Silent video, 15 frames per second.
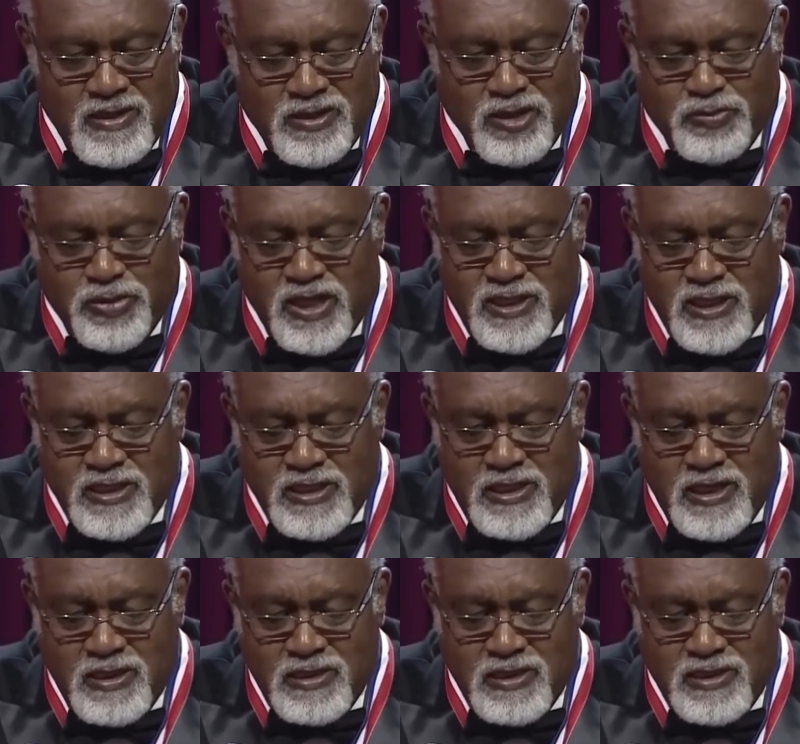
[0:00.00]
The pundits
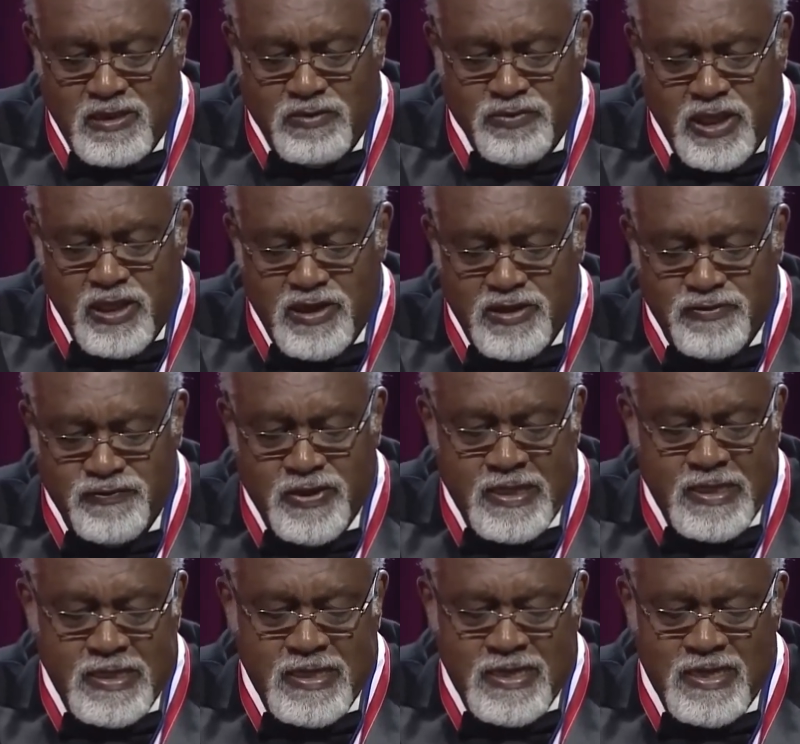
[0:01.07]
tell us that we live
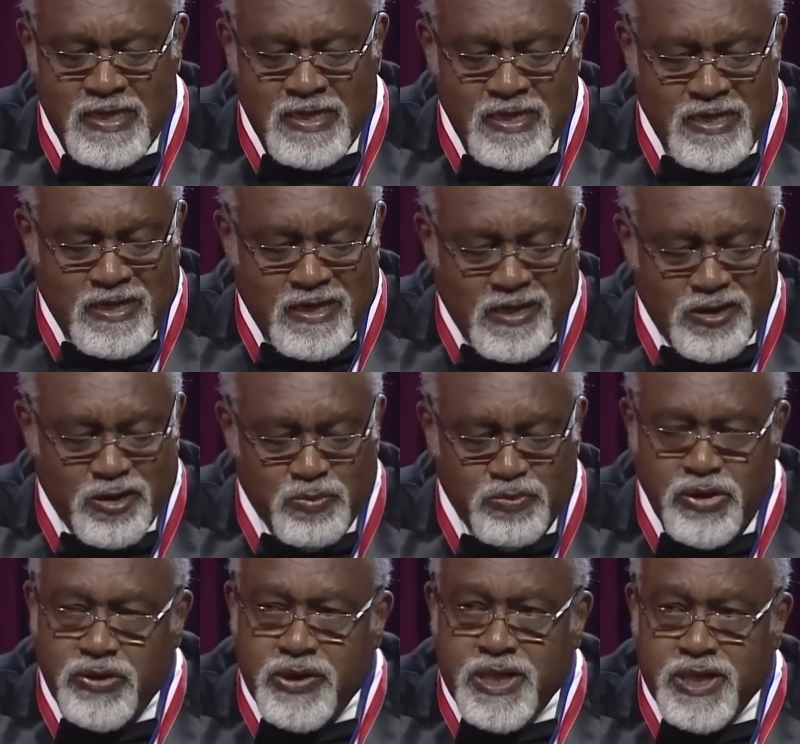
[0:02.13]
in a
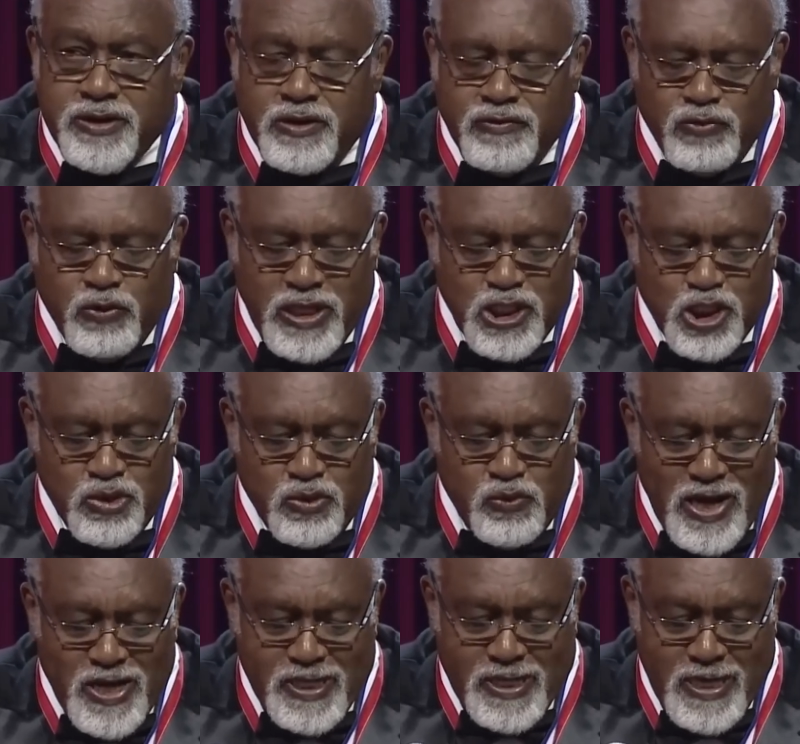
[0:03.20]
period of racial
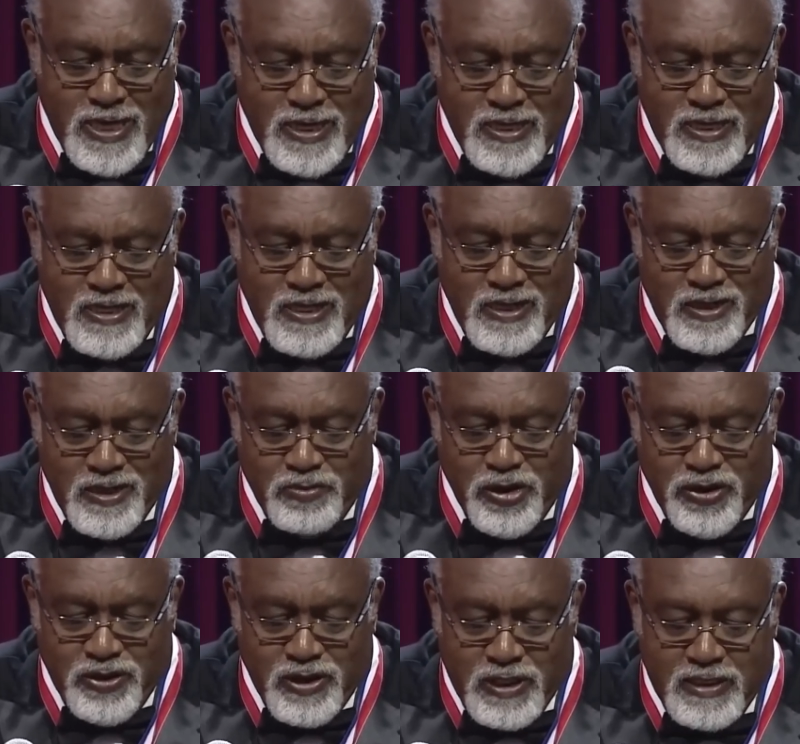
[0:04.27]
reckoning in
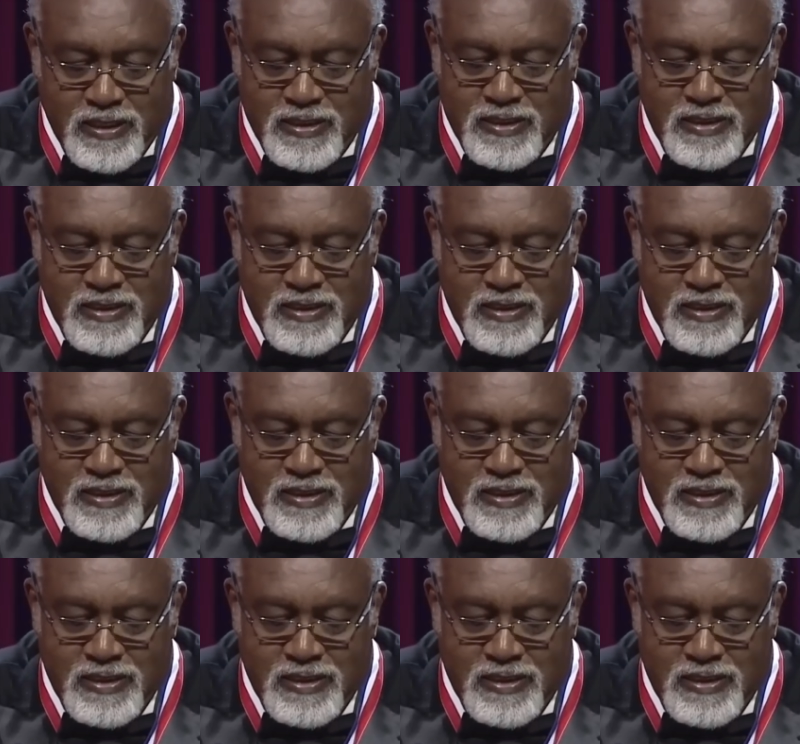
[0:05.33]
America.